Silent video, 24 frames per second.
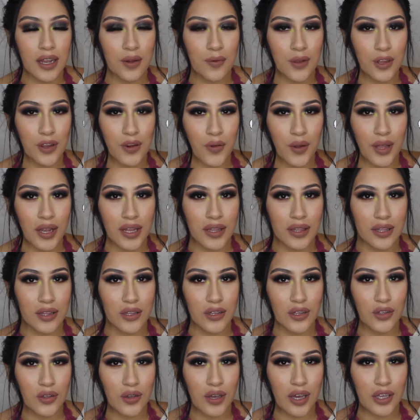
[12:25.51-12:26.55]
I recreated the
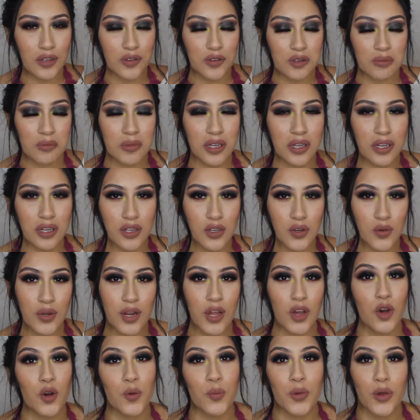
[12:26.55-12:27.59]
look you guys wanted me to do, and
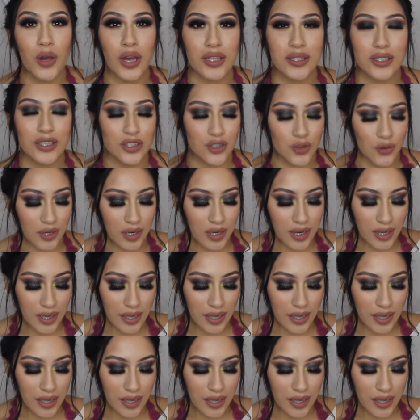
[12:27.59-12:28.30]
I hope you guys enjoyed it.